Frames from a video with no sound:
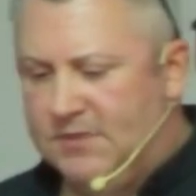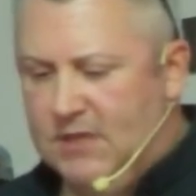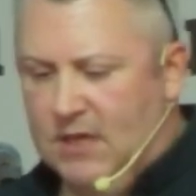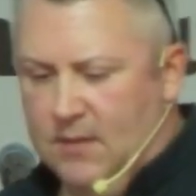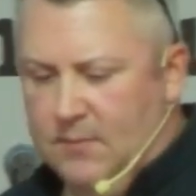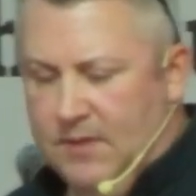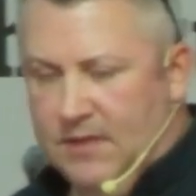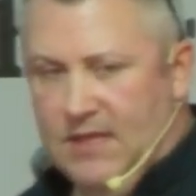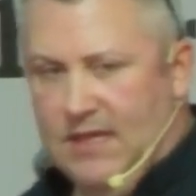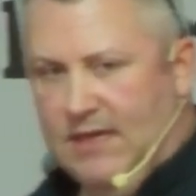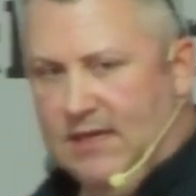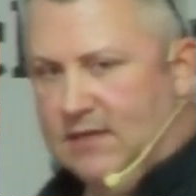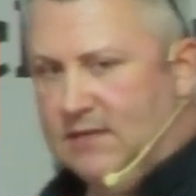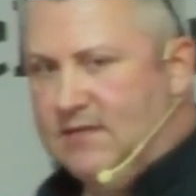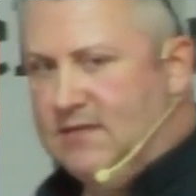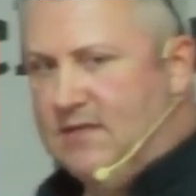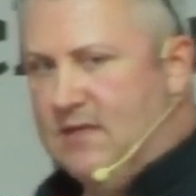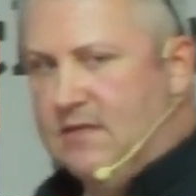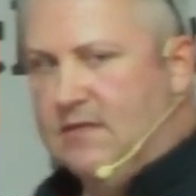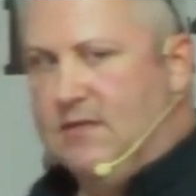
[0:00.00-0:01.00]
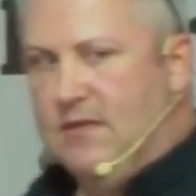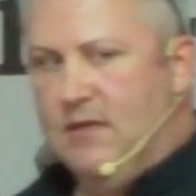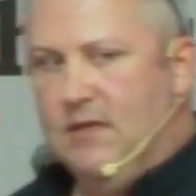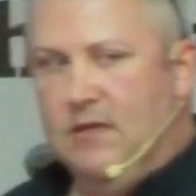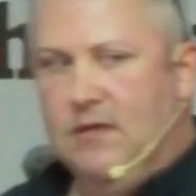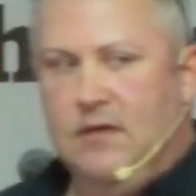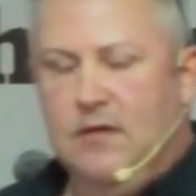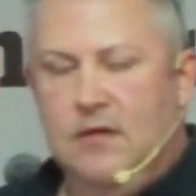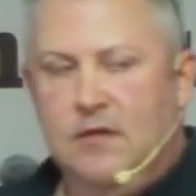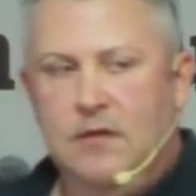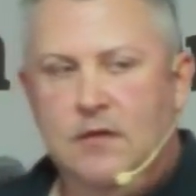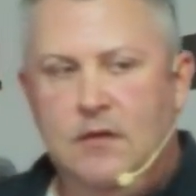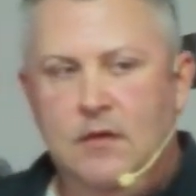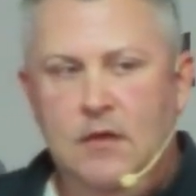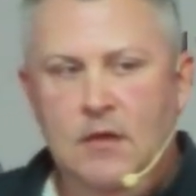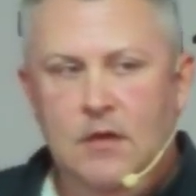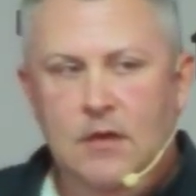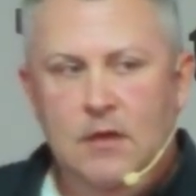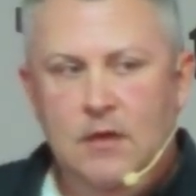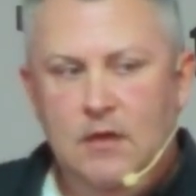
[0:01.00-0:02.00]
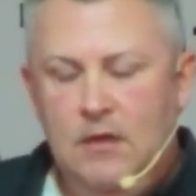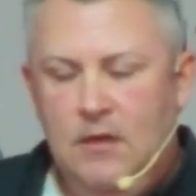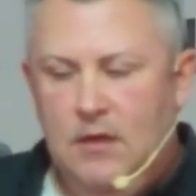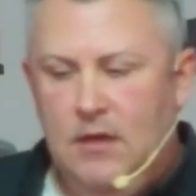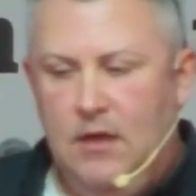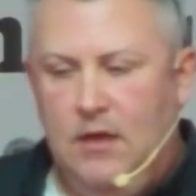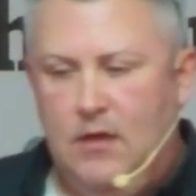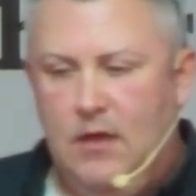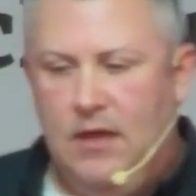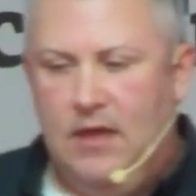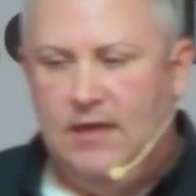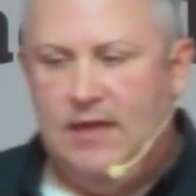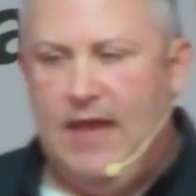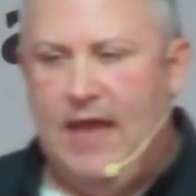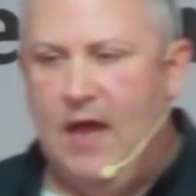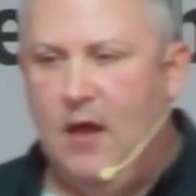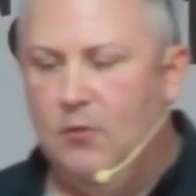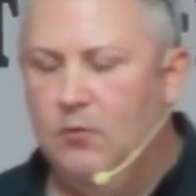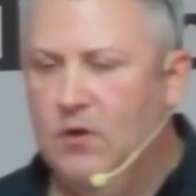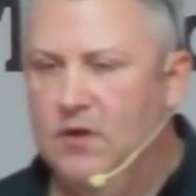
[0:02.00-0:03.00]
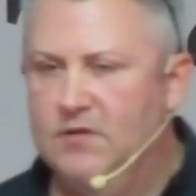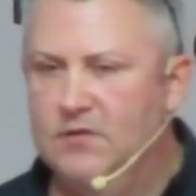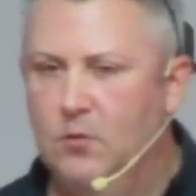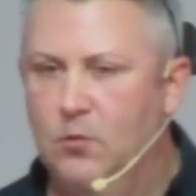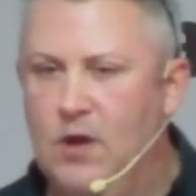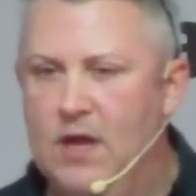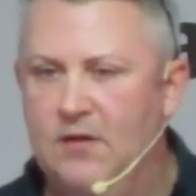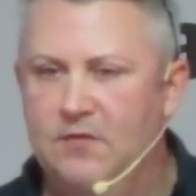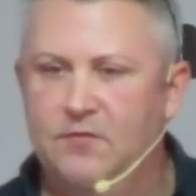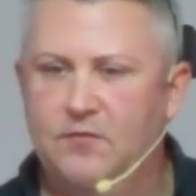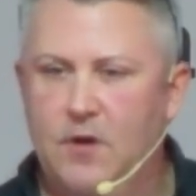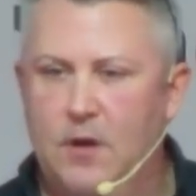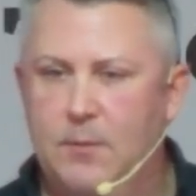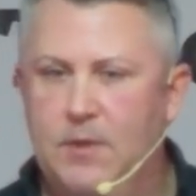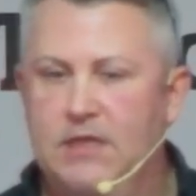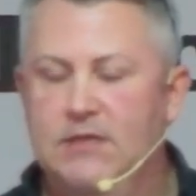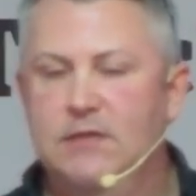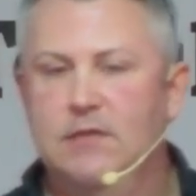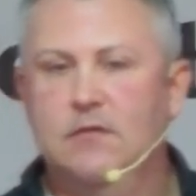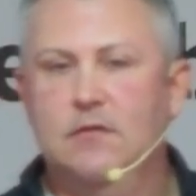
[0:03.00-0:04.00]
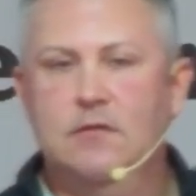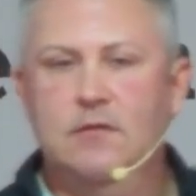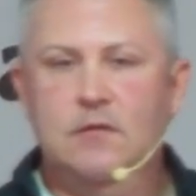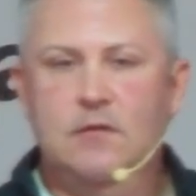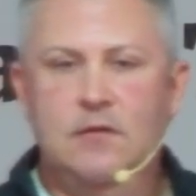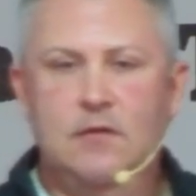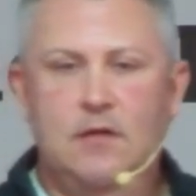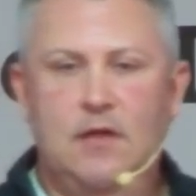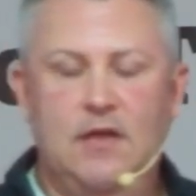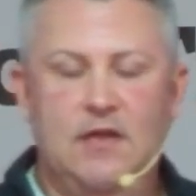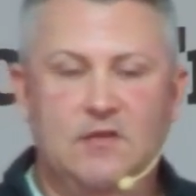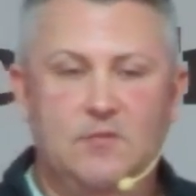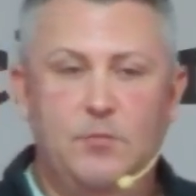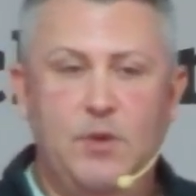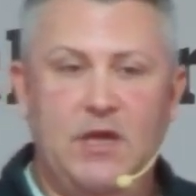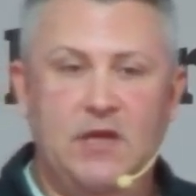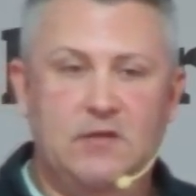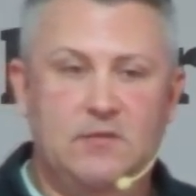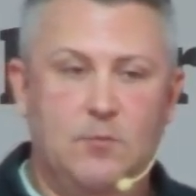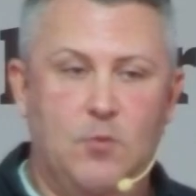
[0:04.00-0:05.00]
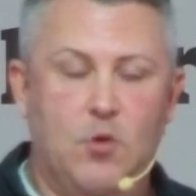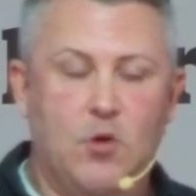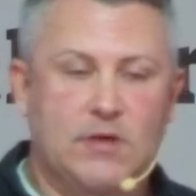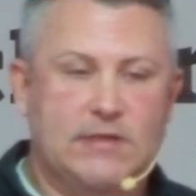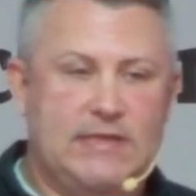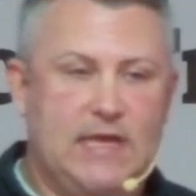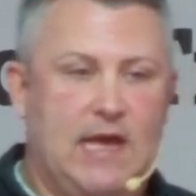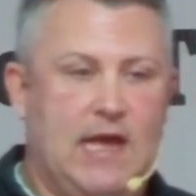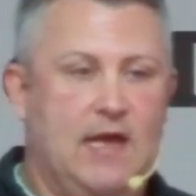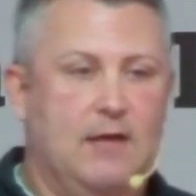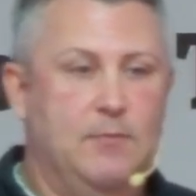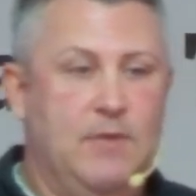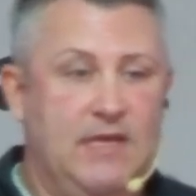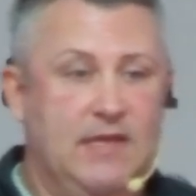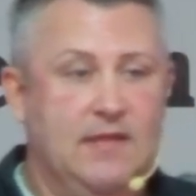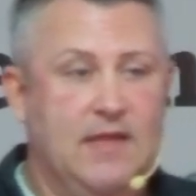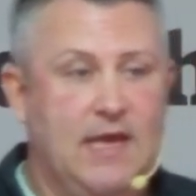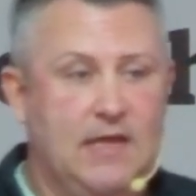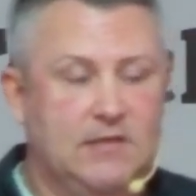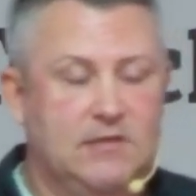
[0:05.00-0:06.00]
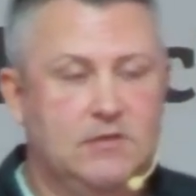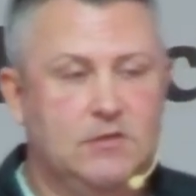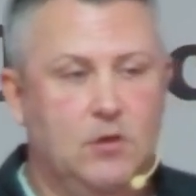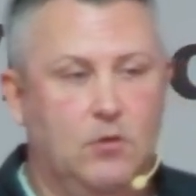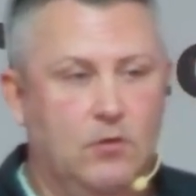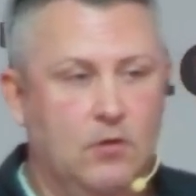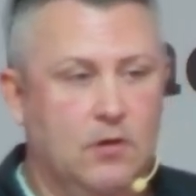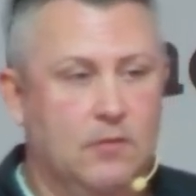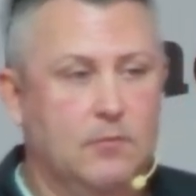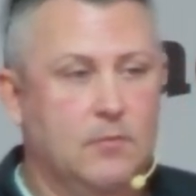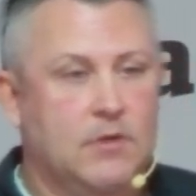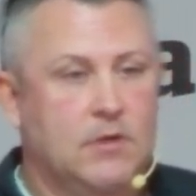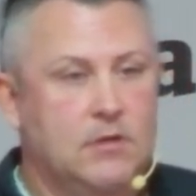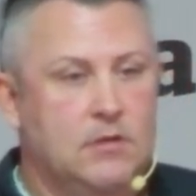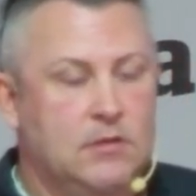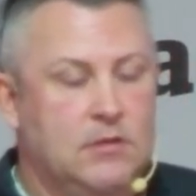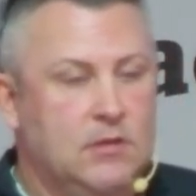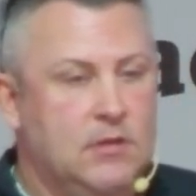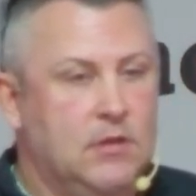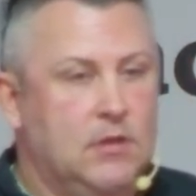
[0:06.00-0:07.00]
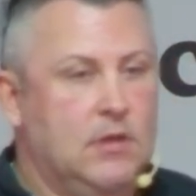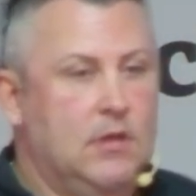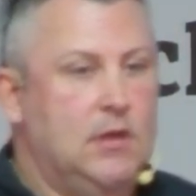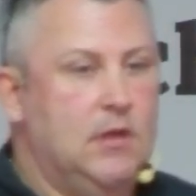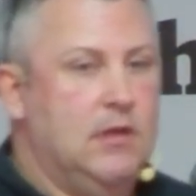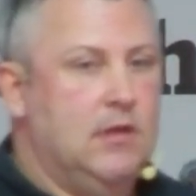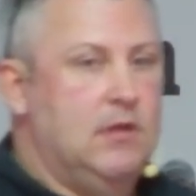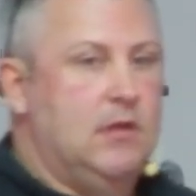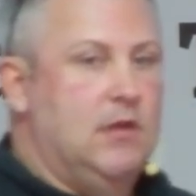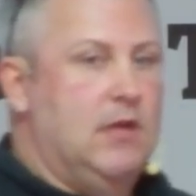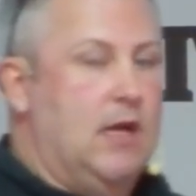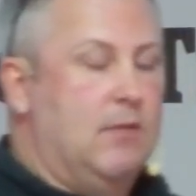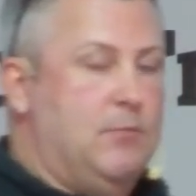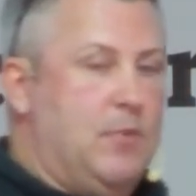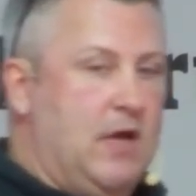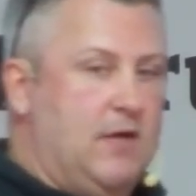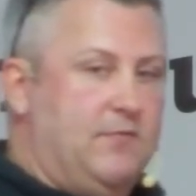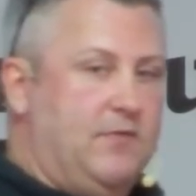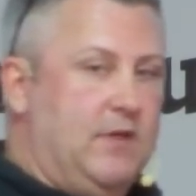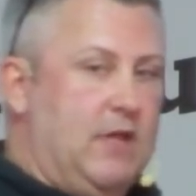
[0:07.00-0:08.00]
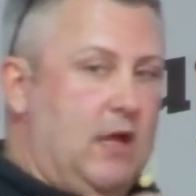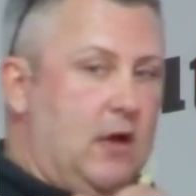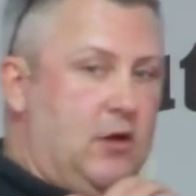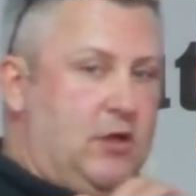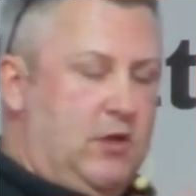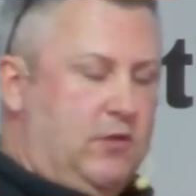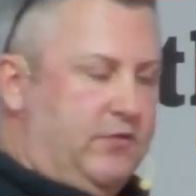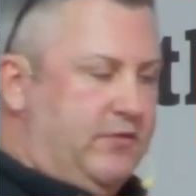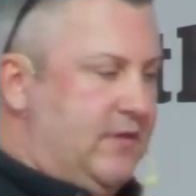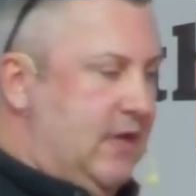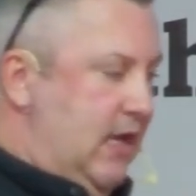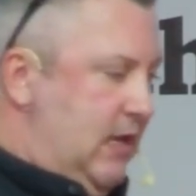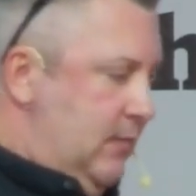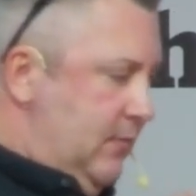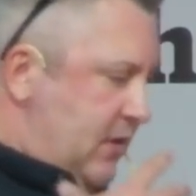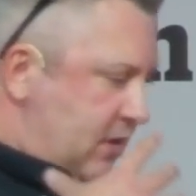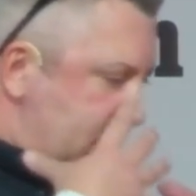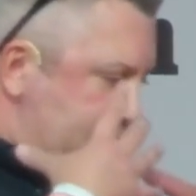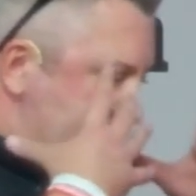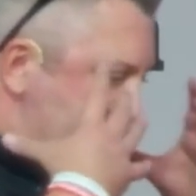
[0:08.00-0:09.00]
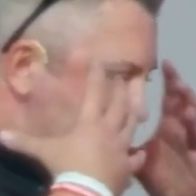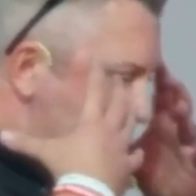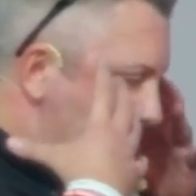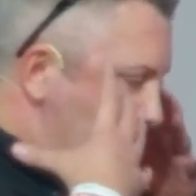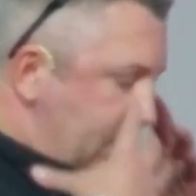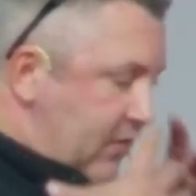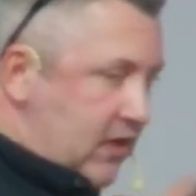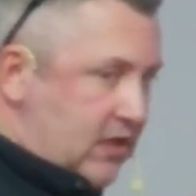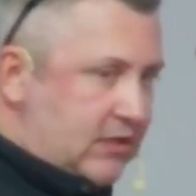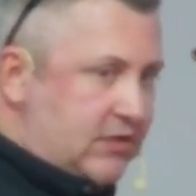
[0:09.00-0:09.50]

coming, they can sense it. Uh, a cow runs away from it and it spends more time in that storm. A buffalo, you've seen them, they're just covered in